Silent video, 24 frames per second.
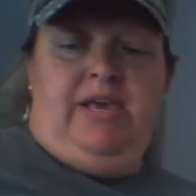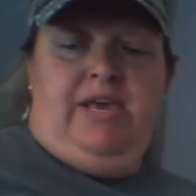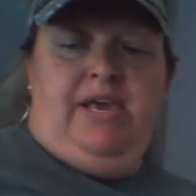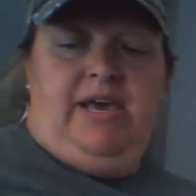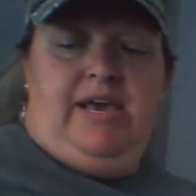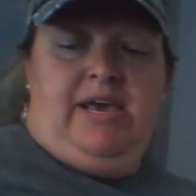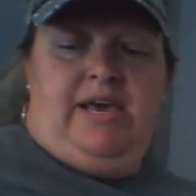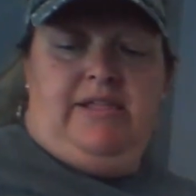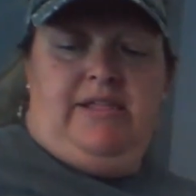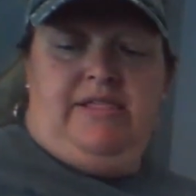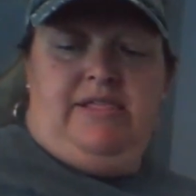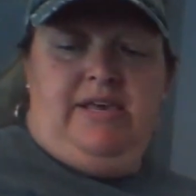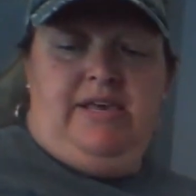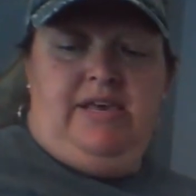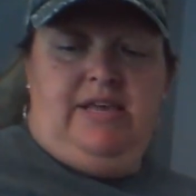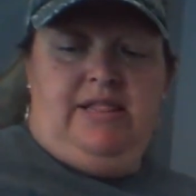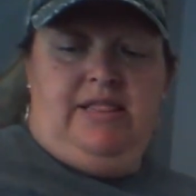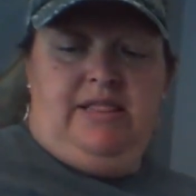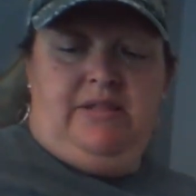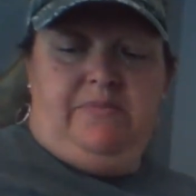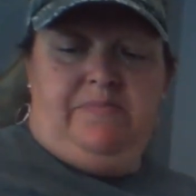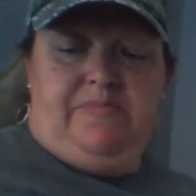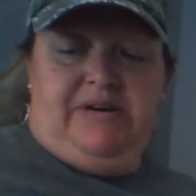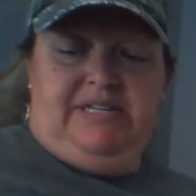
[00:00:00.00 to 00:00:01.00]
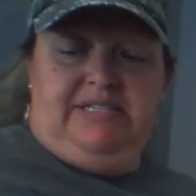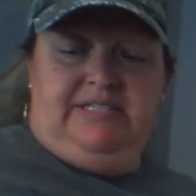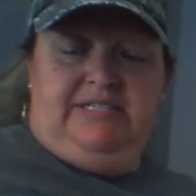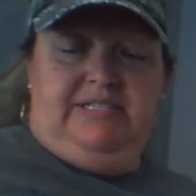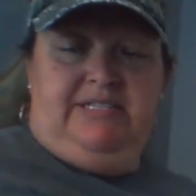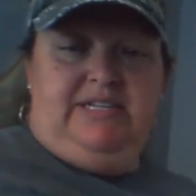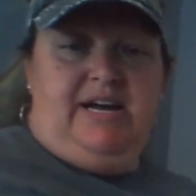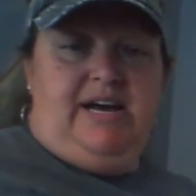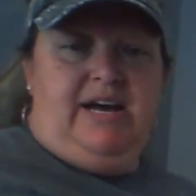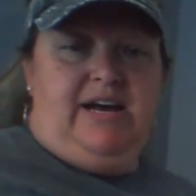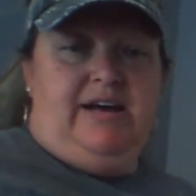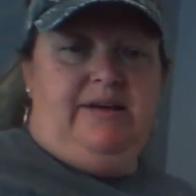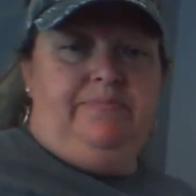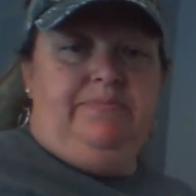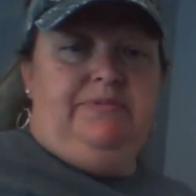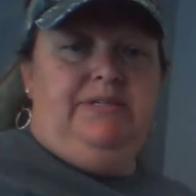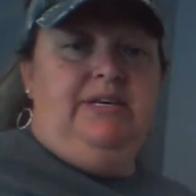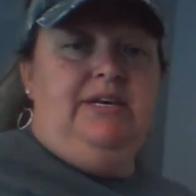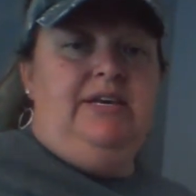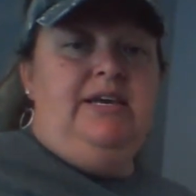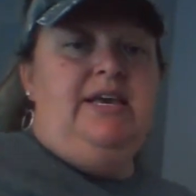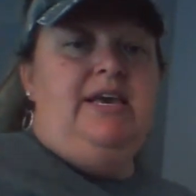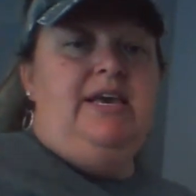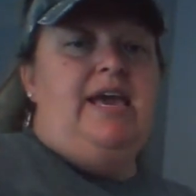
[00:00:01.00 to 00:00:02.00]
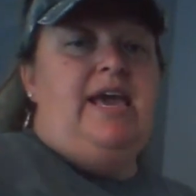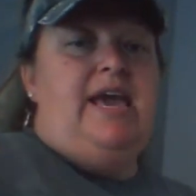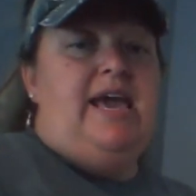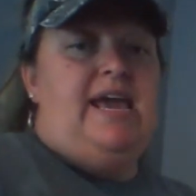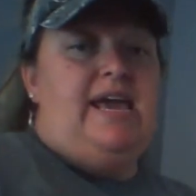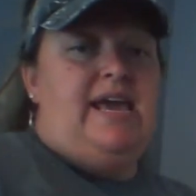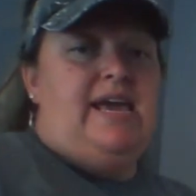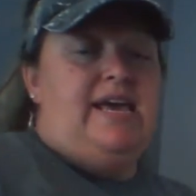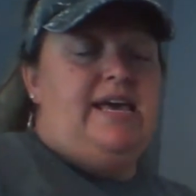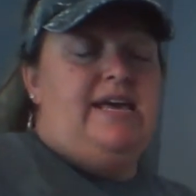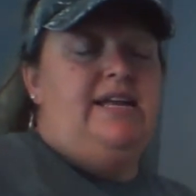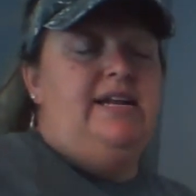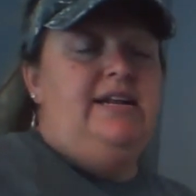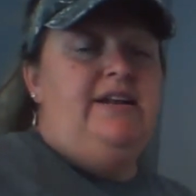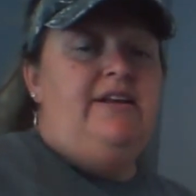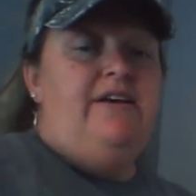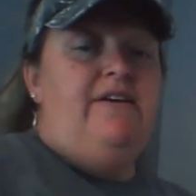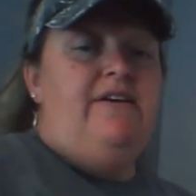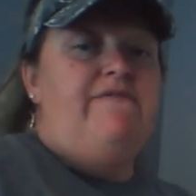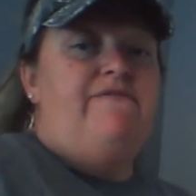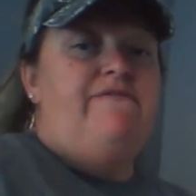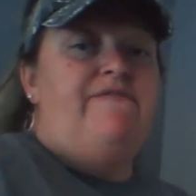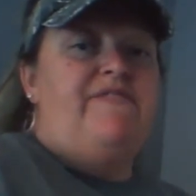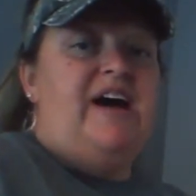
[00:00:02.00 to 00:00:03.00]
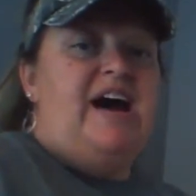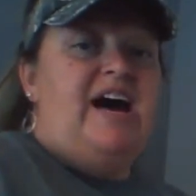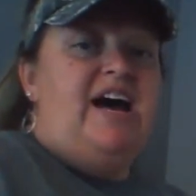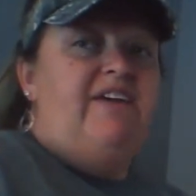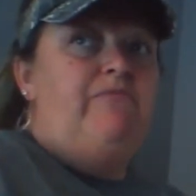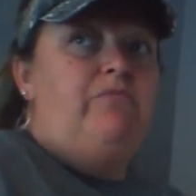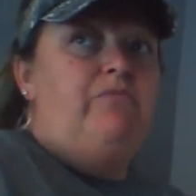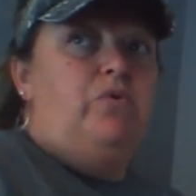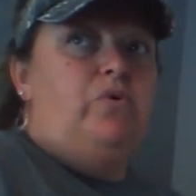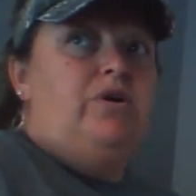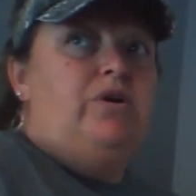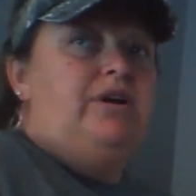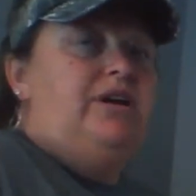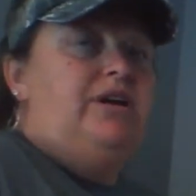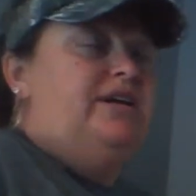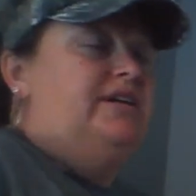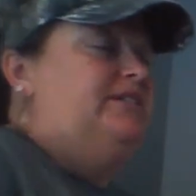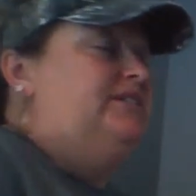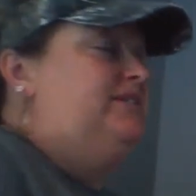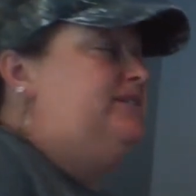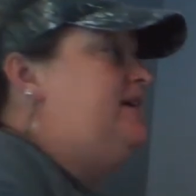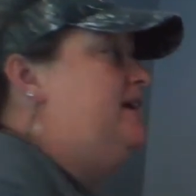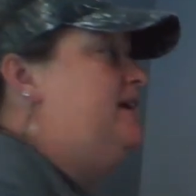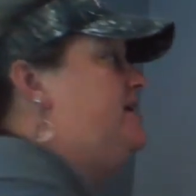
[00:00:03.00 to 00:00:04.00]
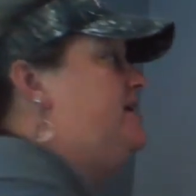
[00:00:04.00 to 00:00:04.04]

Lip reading: and then the bus stopped and 5 more kids got